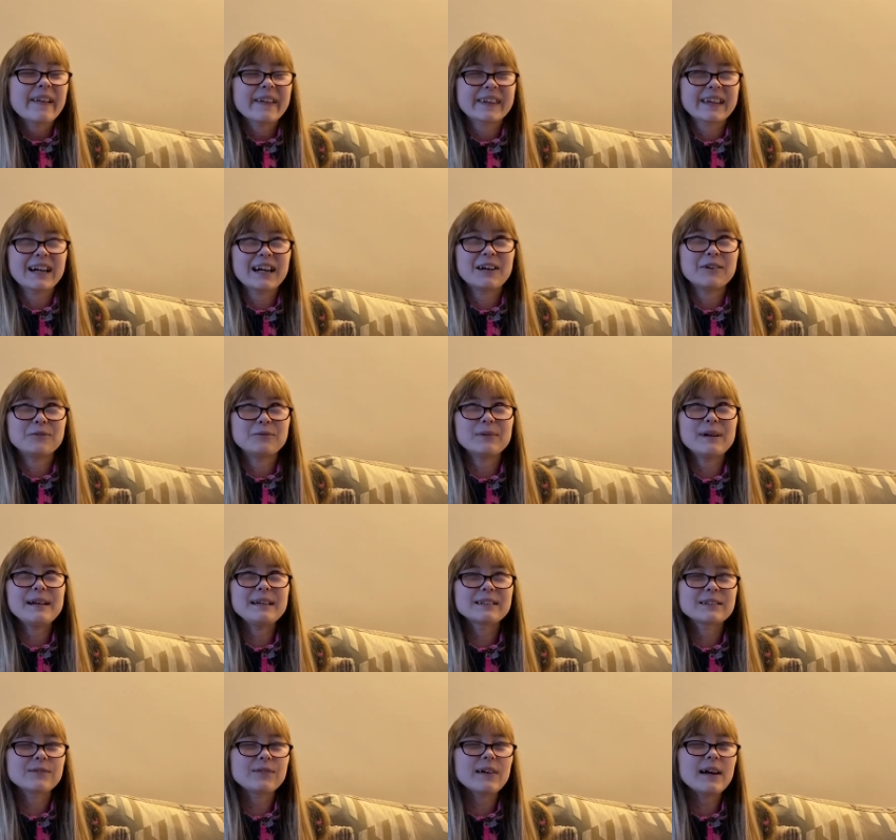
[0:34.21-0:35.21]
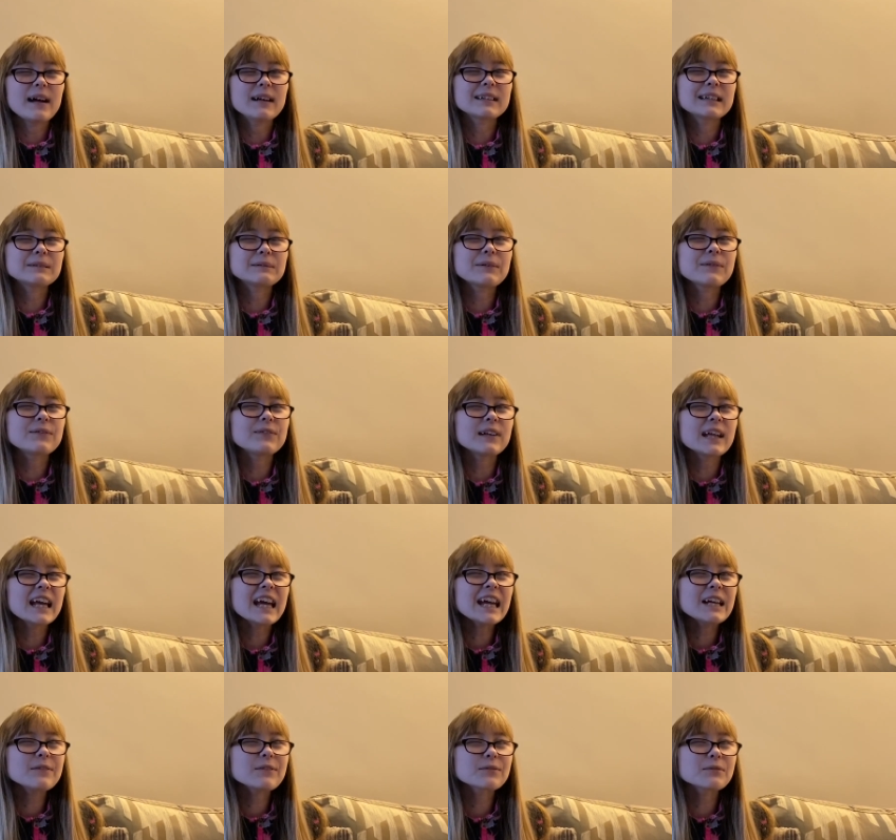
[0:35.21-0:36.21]
Can't wait to find out what
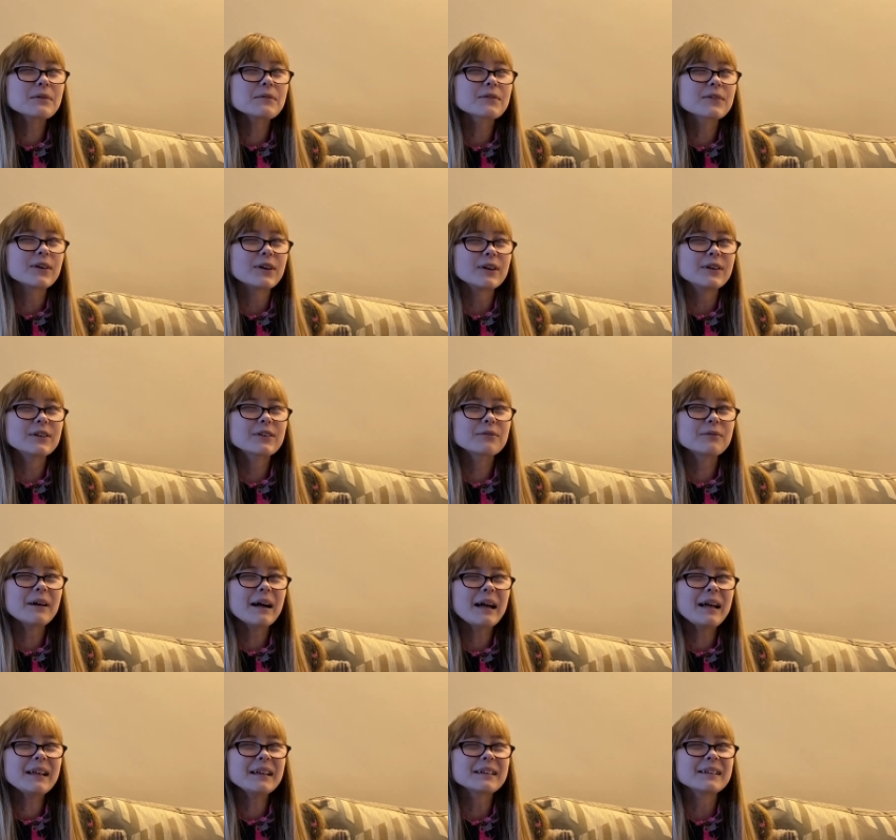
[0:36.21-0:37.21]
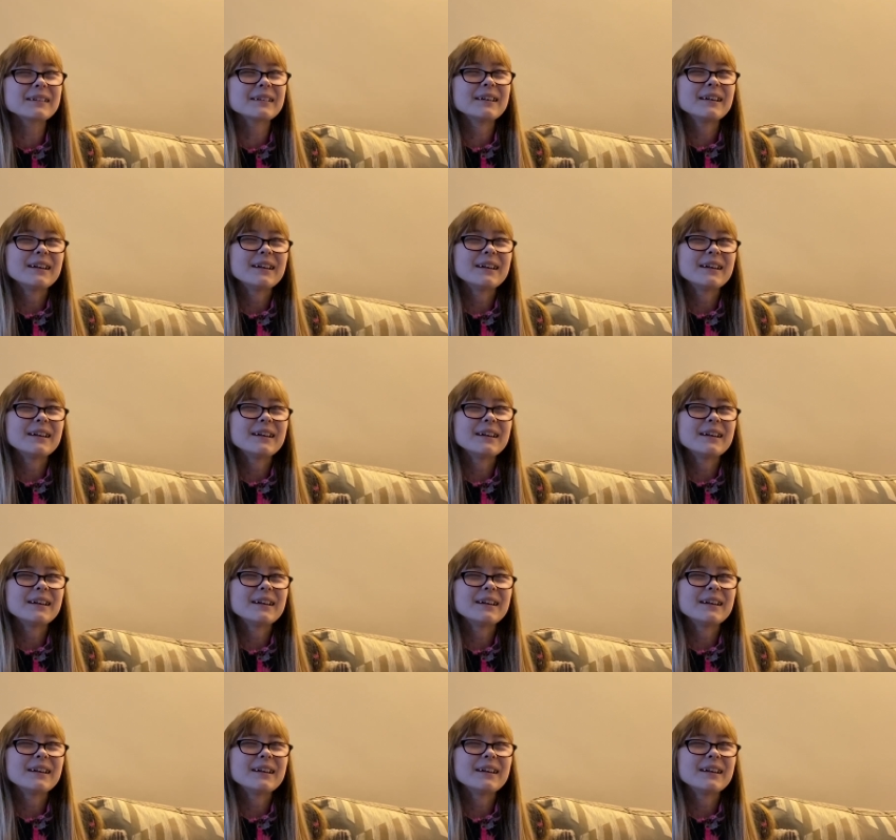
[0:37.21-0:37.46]
flavours we've got as well.